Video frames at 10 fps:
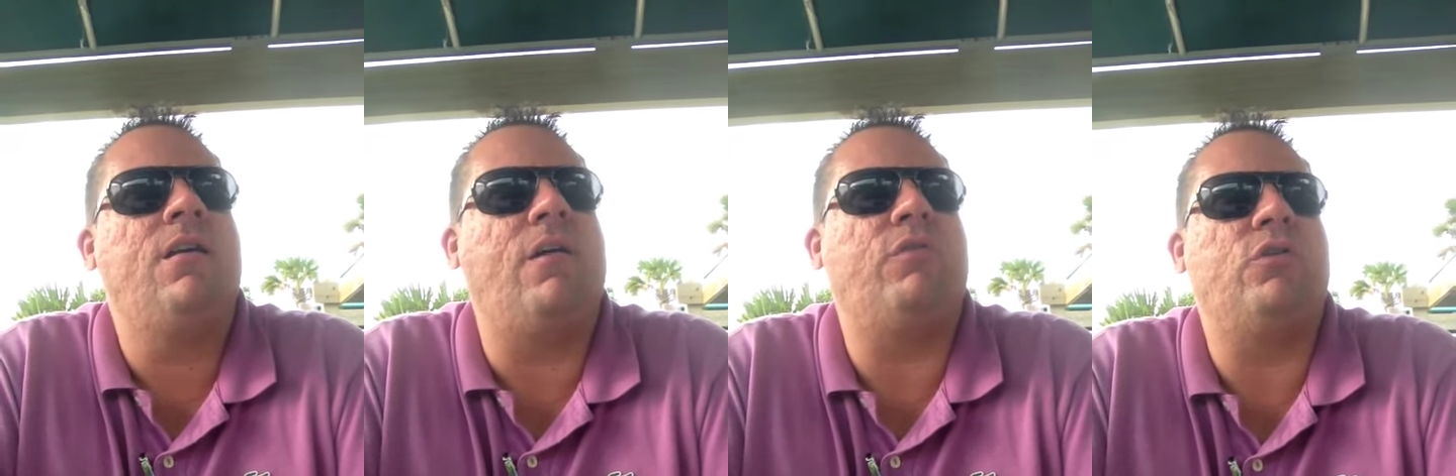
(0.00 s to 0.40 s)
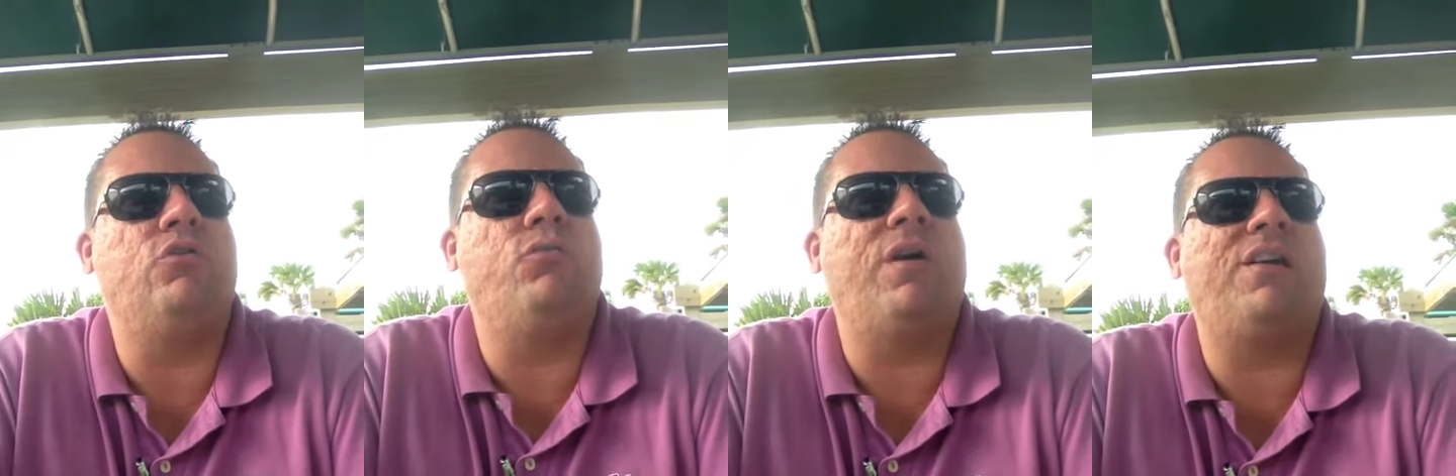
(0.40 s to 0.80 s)
of the
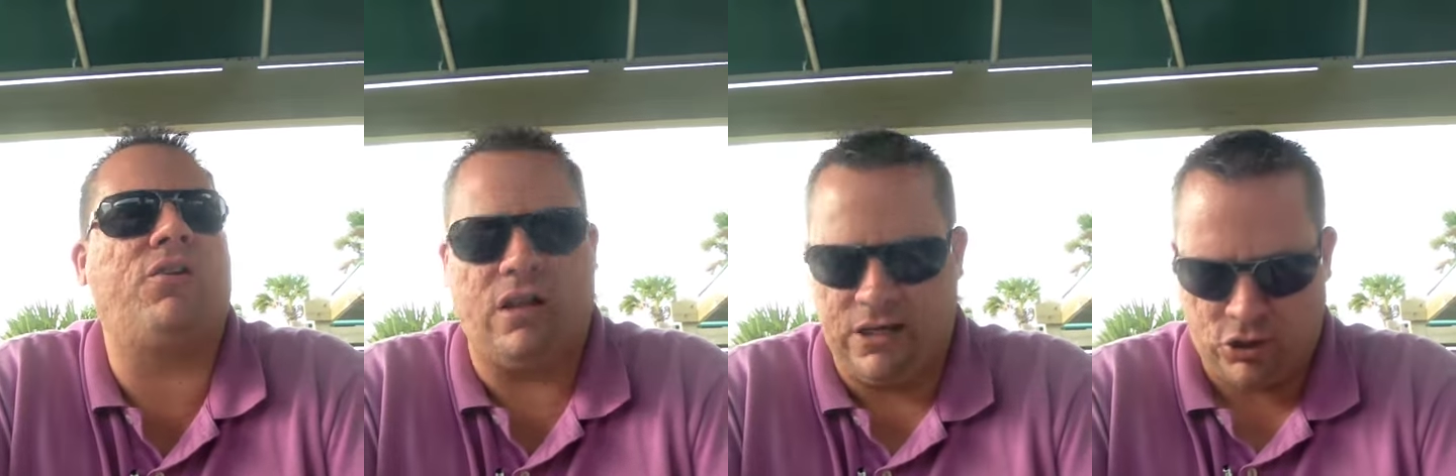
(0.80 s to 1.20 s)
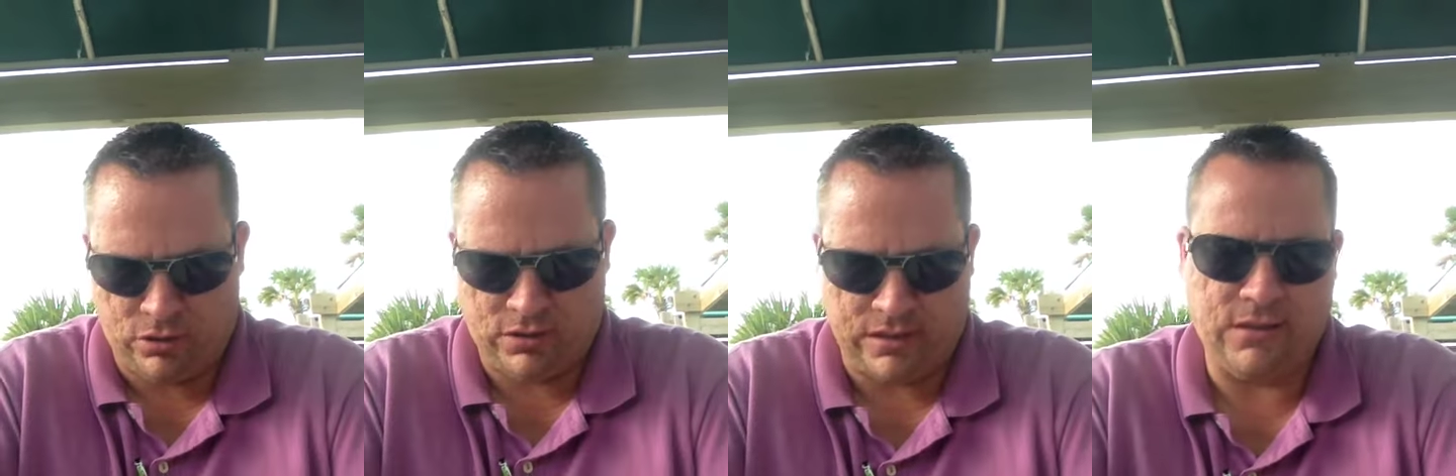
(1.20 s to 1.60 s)
new
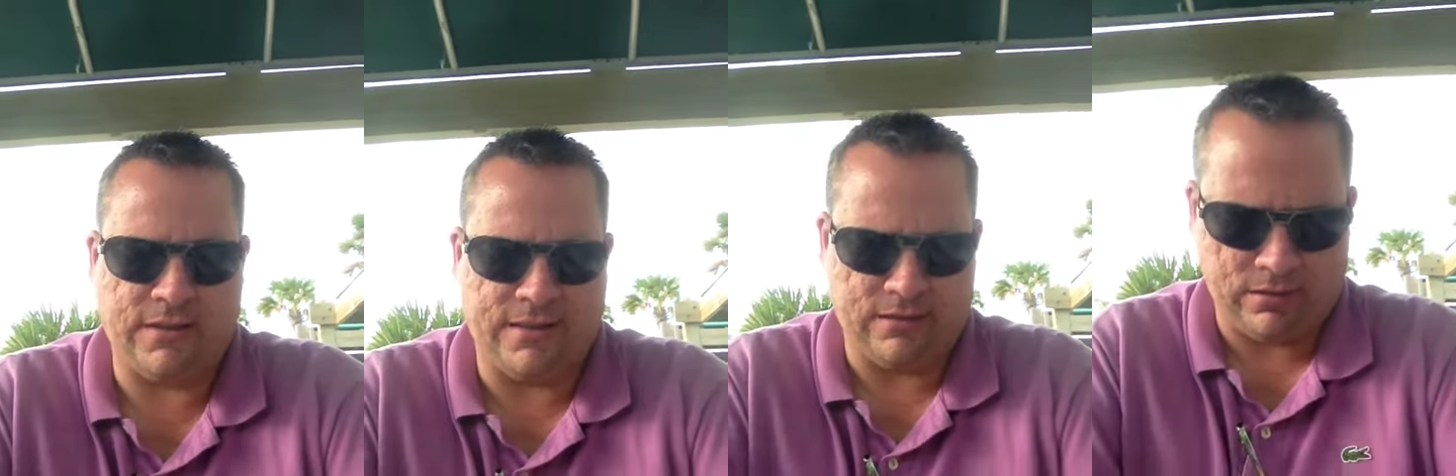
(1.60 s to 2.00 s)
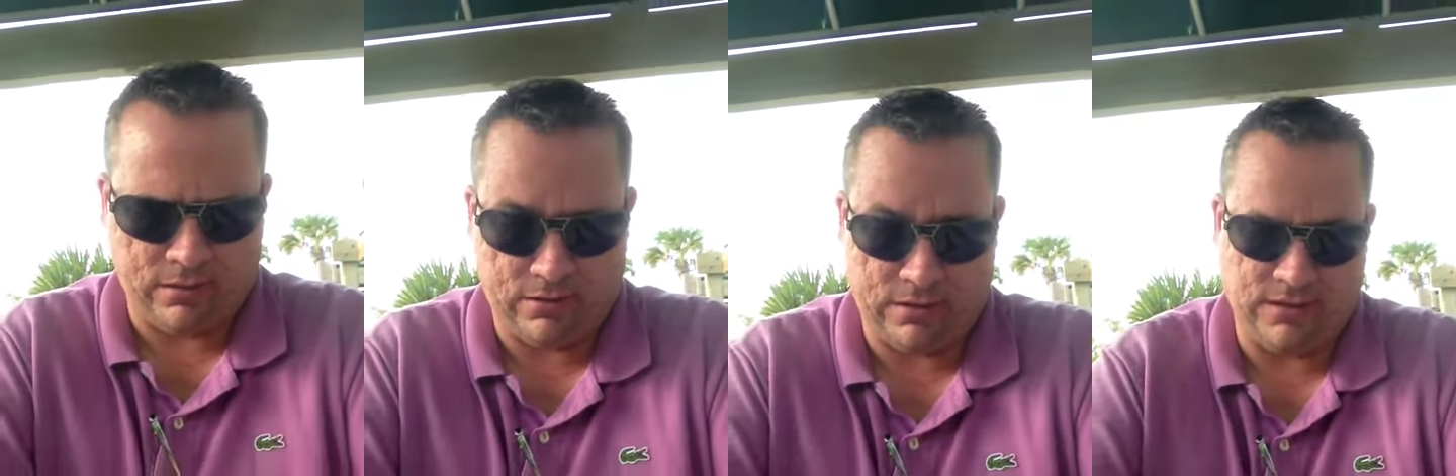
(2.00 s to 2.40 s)
regulations
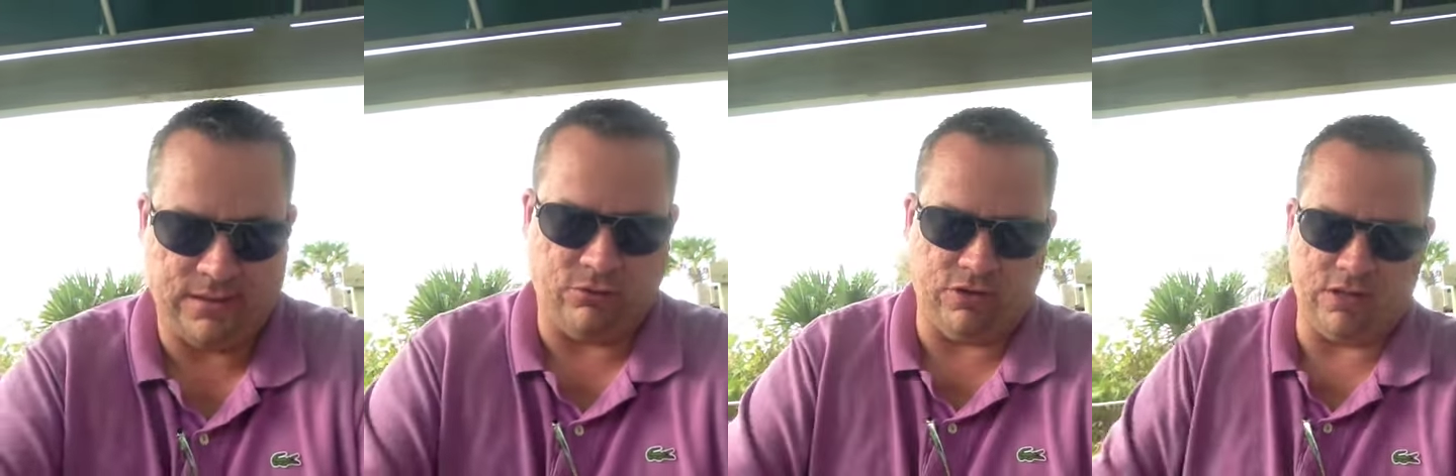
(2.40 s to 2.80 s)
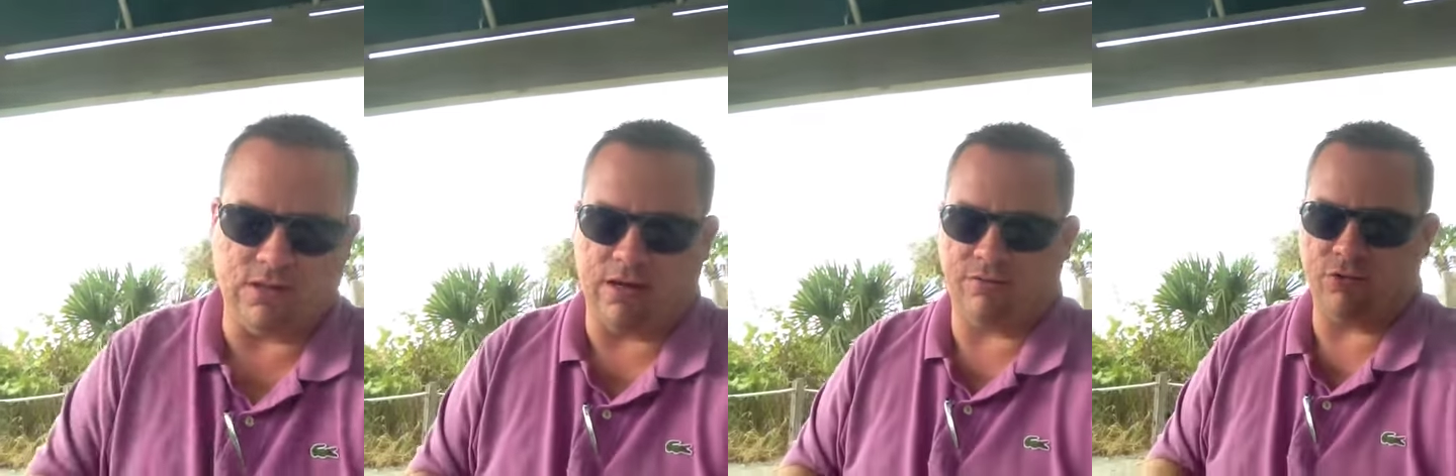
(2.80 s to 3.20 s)
considering the
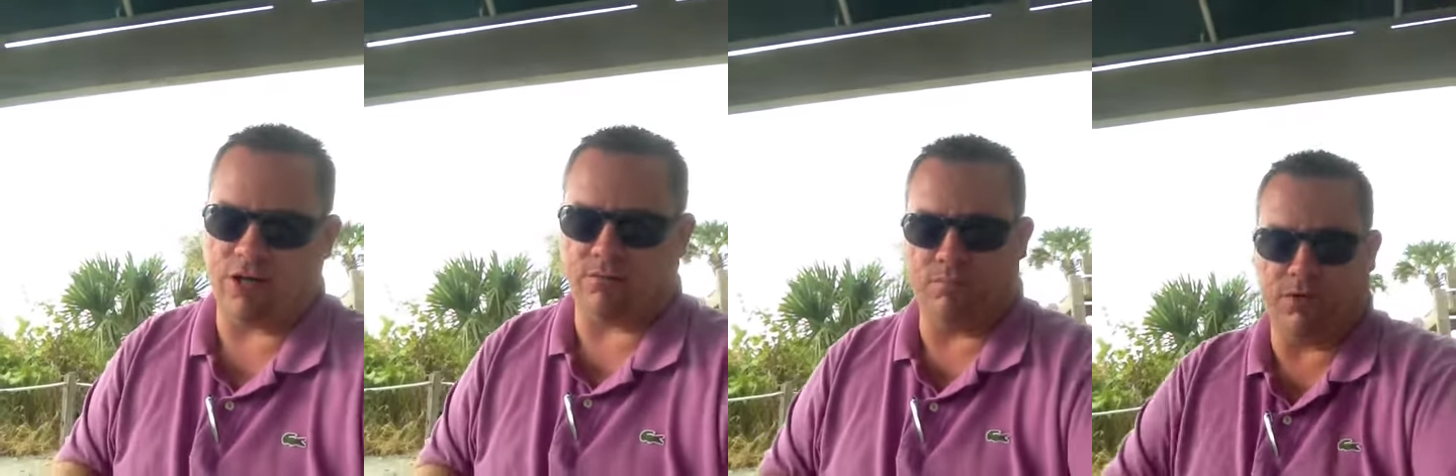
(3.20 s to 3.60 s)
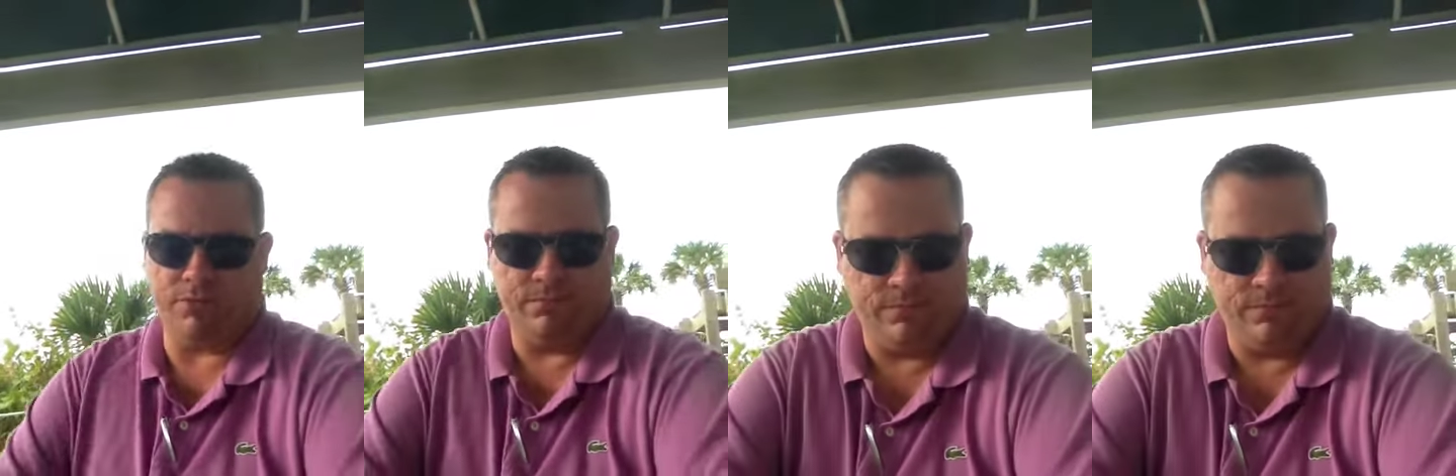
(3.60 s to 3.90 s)
Dodd-Frank bill.